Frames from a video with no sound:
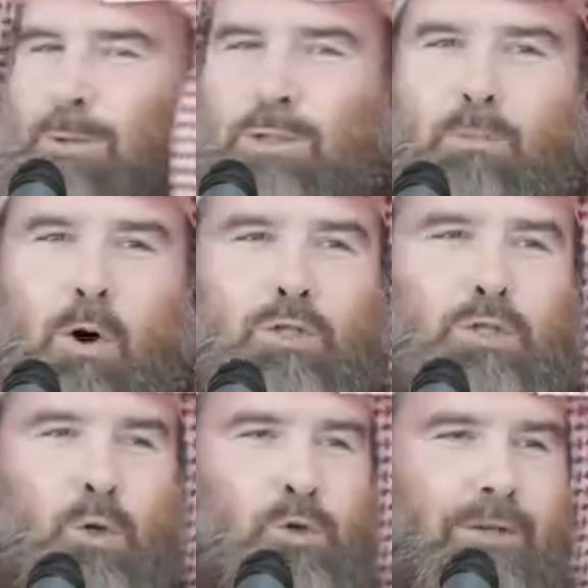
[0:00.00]
we're small
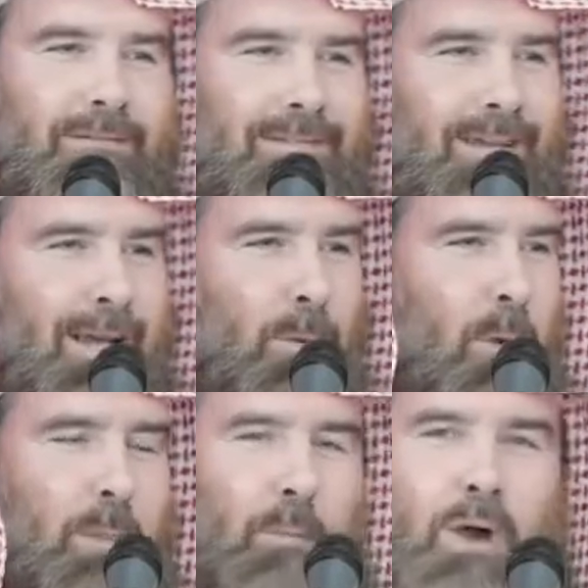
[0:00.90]
children.
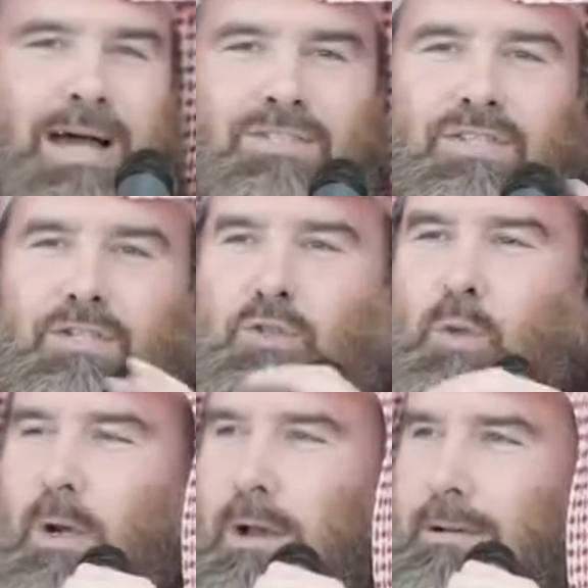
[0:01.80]
We memorized this
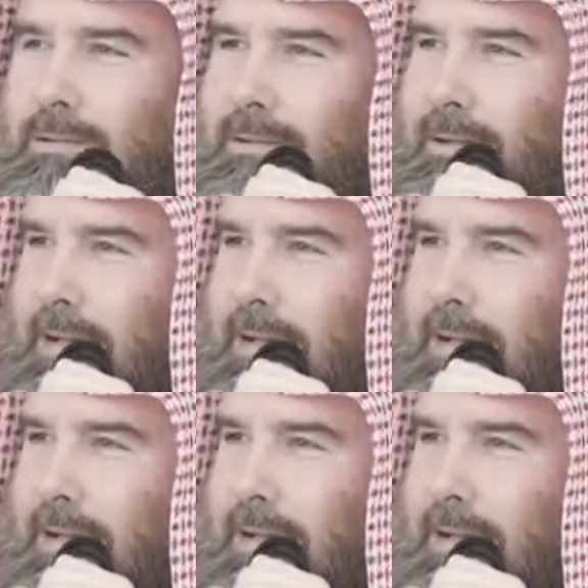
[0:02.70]
surah,